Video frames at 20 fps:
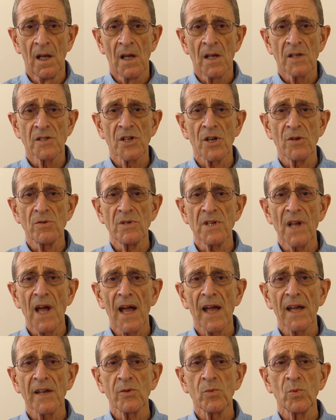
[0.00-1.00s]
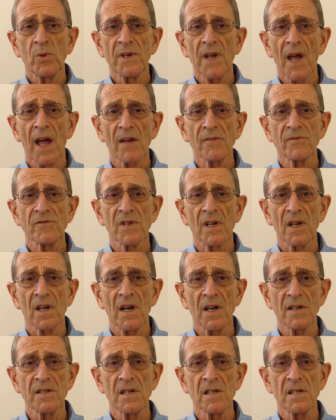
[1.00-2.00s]
So Dad would have to
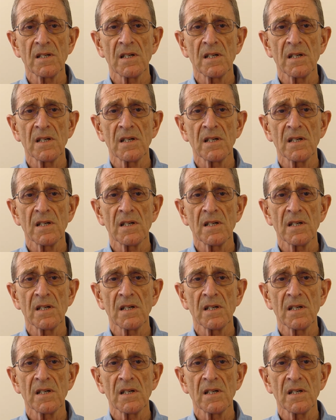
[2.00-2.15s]
cut it